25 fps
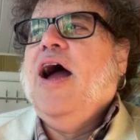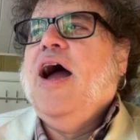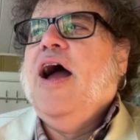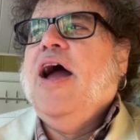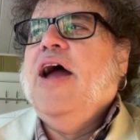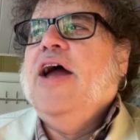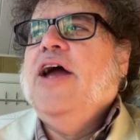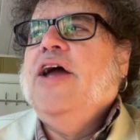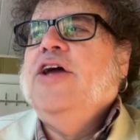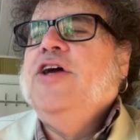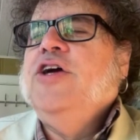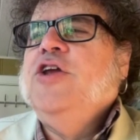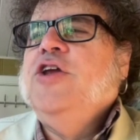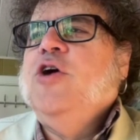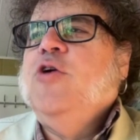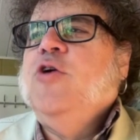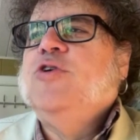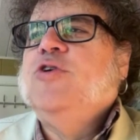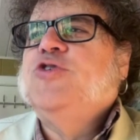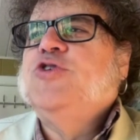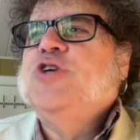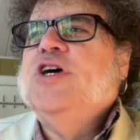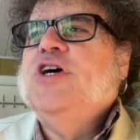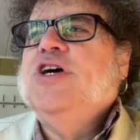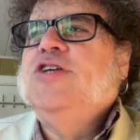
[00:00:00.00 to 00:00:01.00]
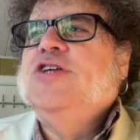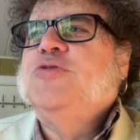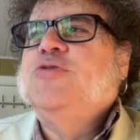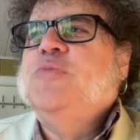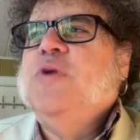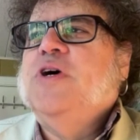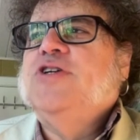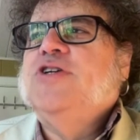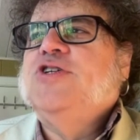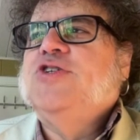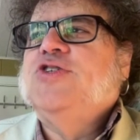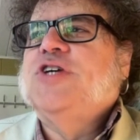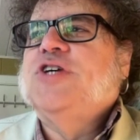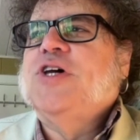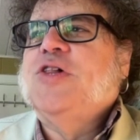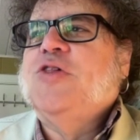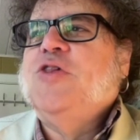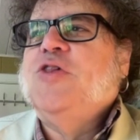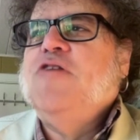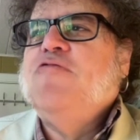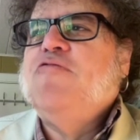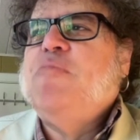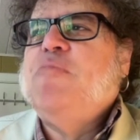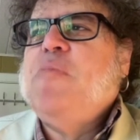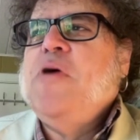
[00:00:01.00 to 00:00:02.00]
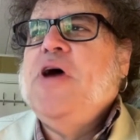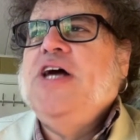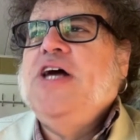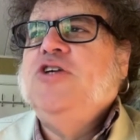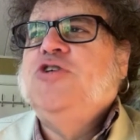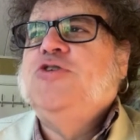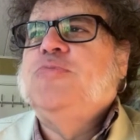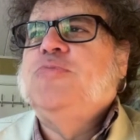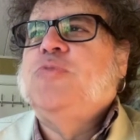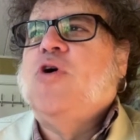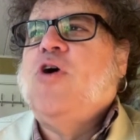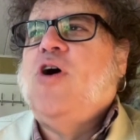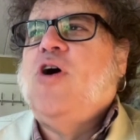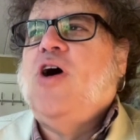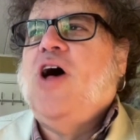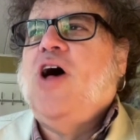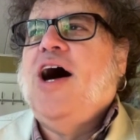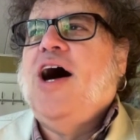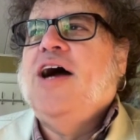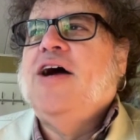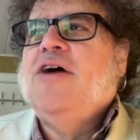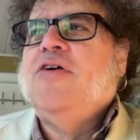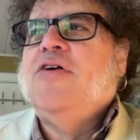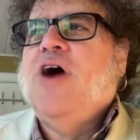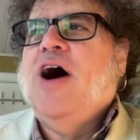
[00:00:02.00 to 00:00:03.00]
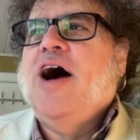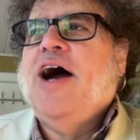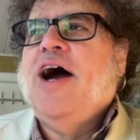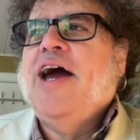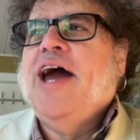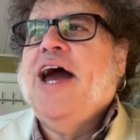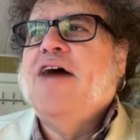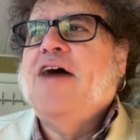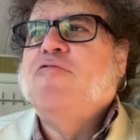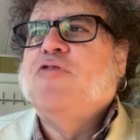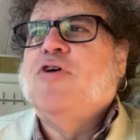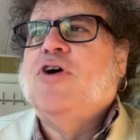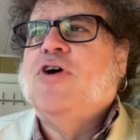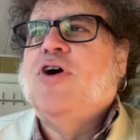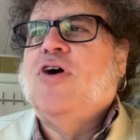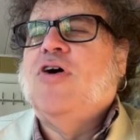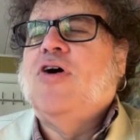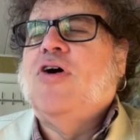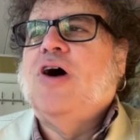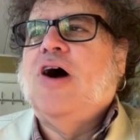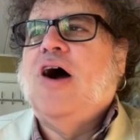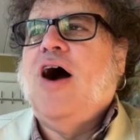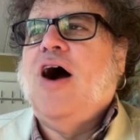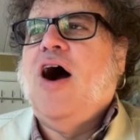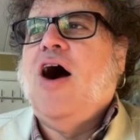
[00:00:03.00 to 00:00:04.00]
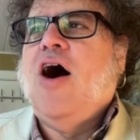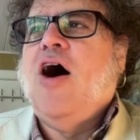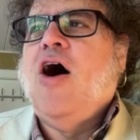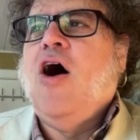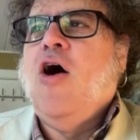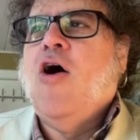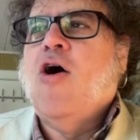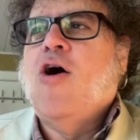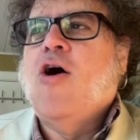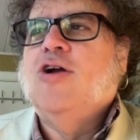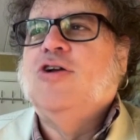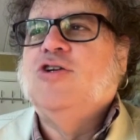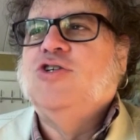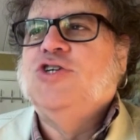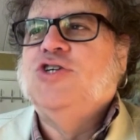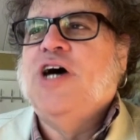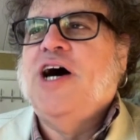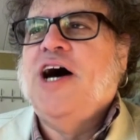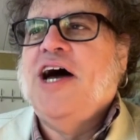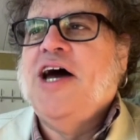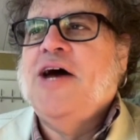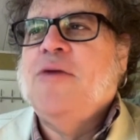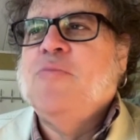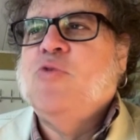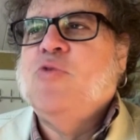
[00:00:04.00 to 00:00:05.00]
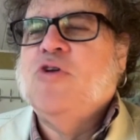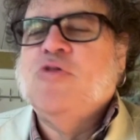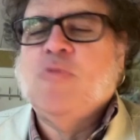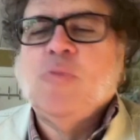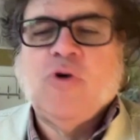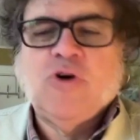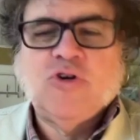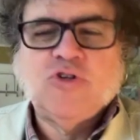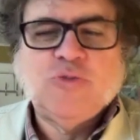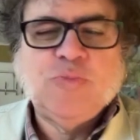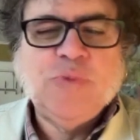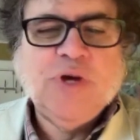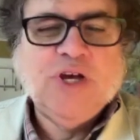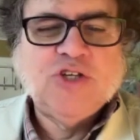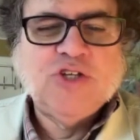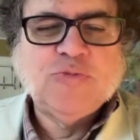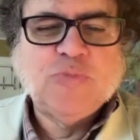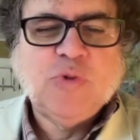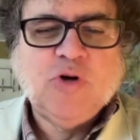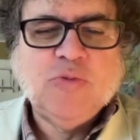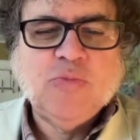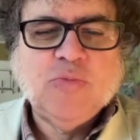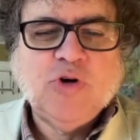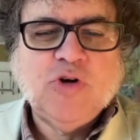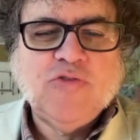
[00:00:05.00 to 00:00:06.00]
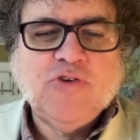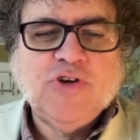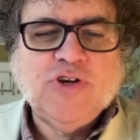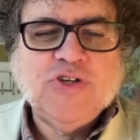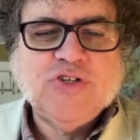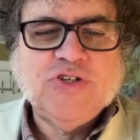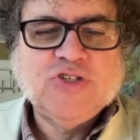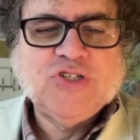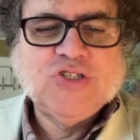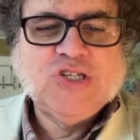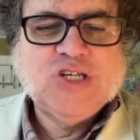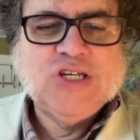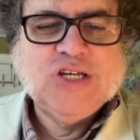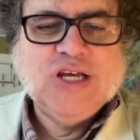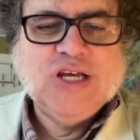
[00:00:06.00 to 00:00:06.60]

as much as I love baseball, I have a hard time with most baseball movies.